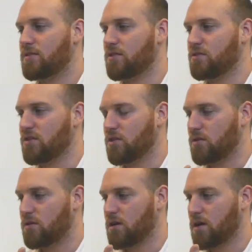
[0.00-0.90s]

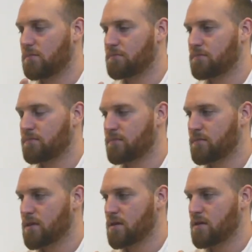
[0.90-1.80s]
also
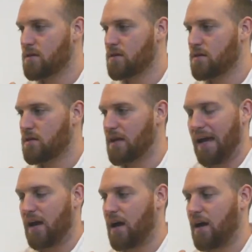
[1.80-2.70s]

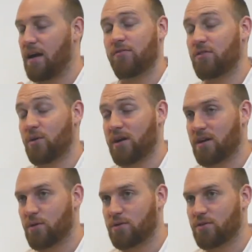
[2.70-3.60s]
yeah, I have no
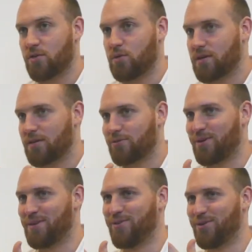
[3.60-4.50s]
idea what to do with it.
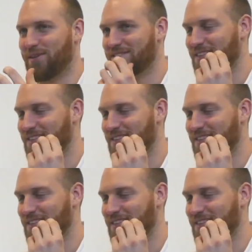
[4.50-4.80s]
For instance.